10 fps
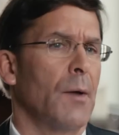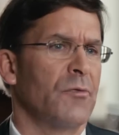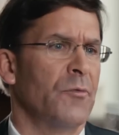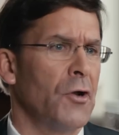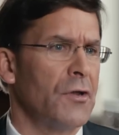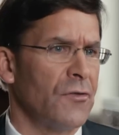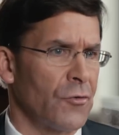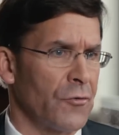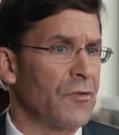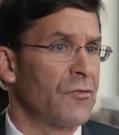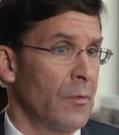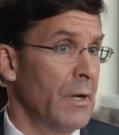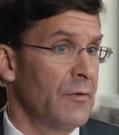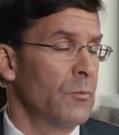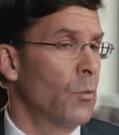I was very concerned that
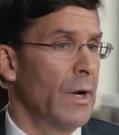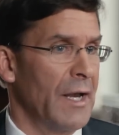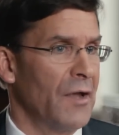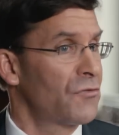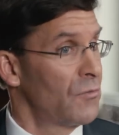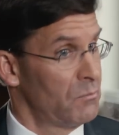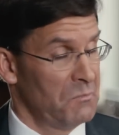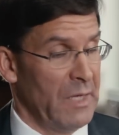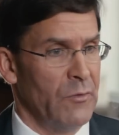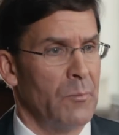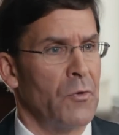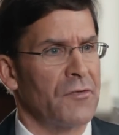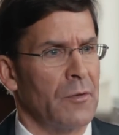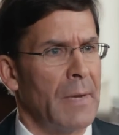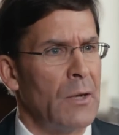somebody from the White House, even the
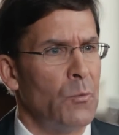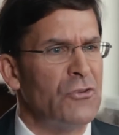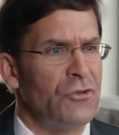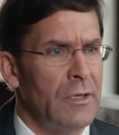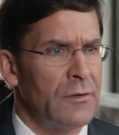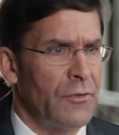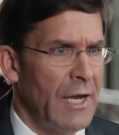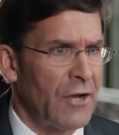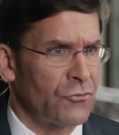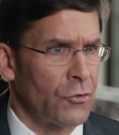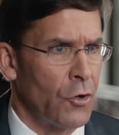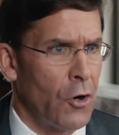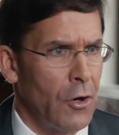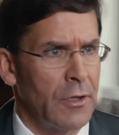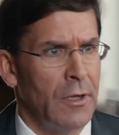president, might reach into the National
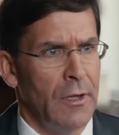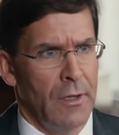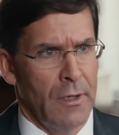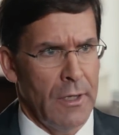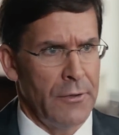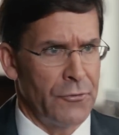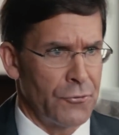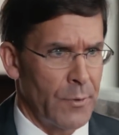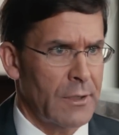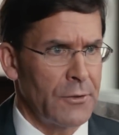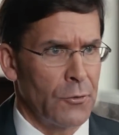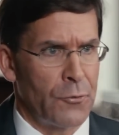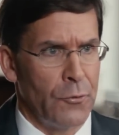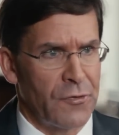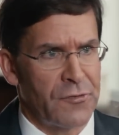Guard, either directly or
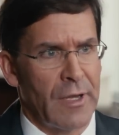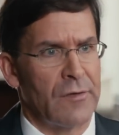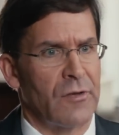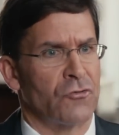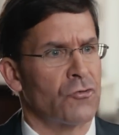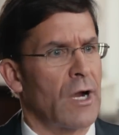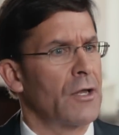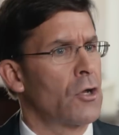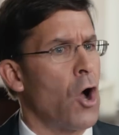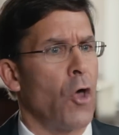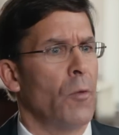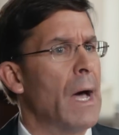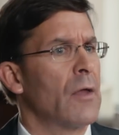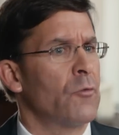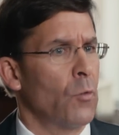through the states, and try to call them
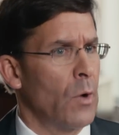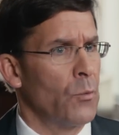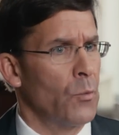out for one